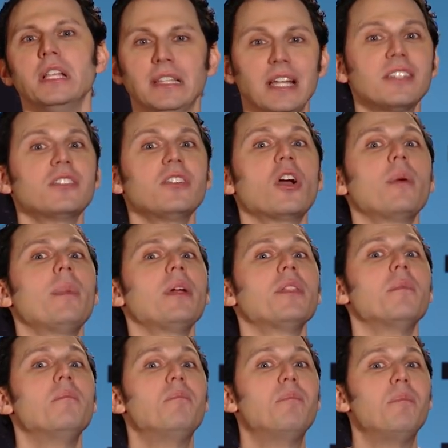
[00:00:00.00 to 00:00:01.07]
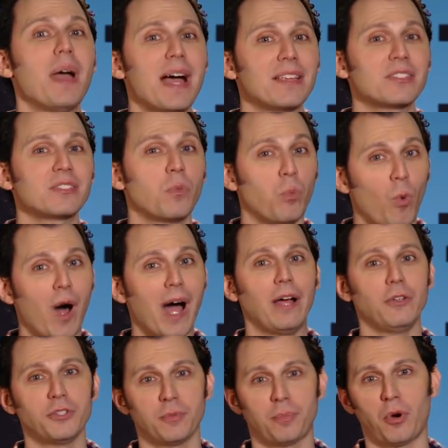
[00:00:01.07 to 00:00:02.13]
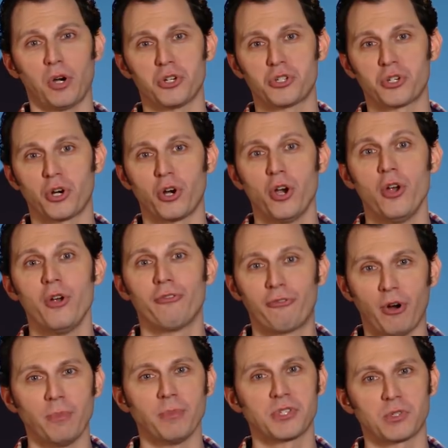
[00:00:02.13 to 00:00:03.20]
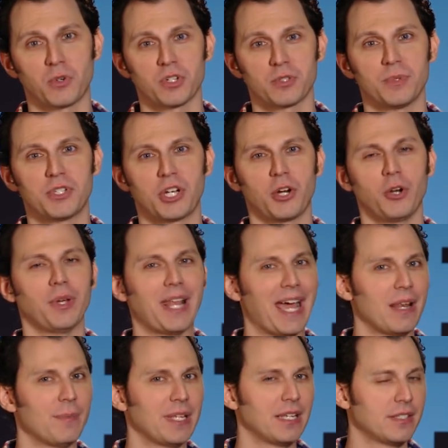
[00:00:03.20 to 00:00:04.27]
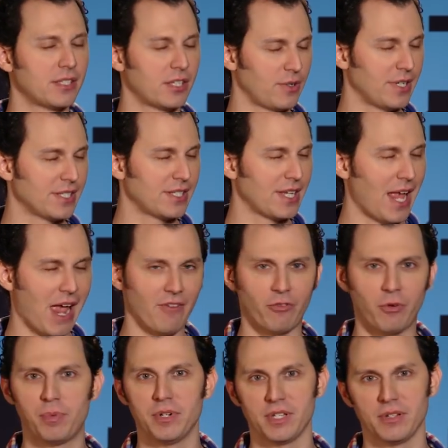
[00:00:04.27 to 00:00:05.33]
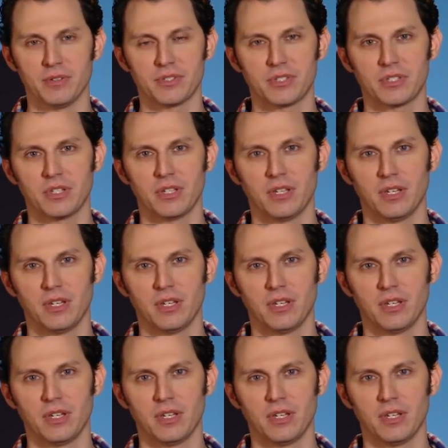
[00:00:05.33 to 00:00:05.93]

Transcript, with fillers: Let's talk about the best wild departure from the source material an animated series ever produced.